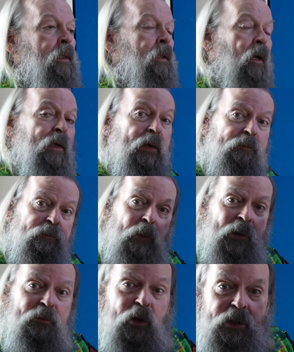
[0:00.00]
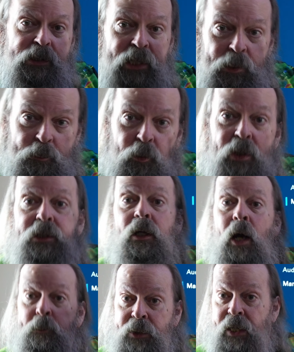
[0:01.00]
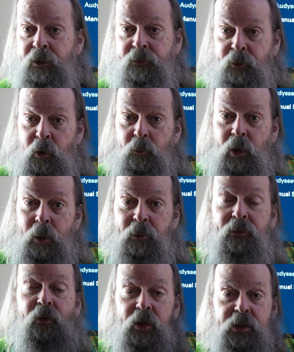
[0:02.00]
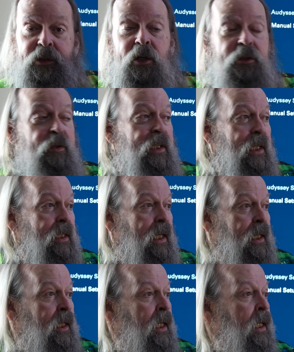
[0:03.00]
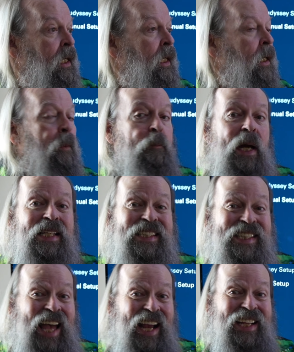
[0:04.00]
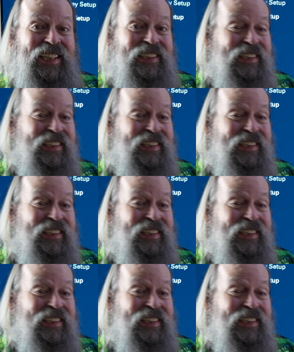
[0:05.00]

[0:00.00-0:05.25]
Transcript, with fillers: okay, my first tip was update your firmware before you start doing anything. My second